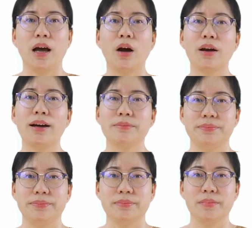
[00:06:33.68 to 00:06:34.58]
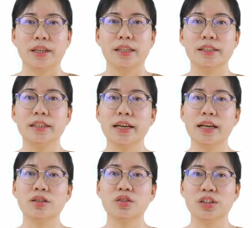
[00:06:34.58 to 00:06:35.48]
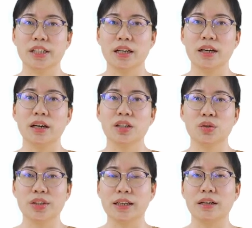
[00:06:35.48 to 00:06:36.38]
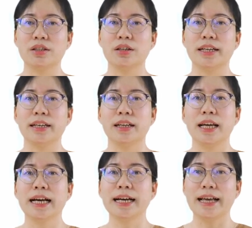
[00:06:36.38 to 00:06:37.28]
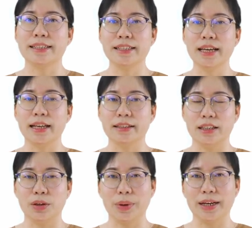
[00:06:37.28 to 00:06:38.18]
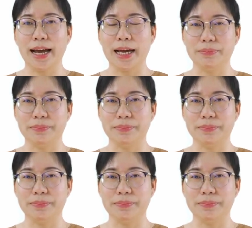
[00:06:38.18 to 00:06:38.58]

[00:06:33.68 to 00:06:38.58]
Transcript: Okay, that's all for today's lesson. Thank you for watching.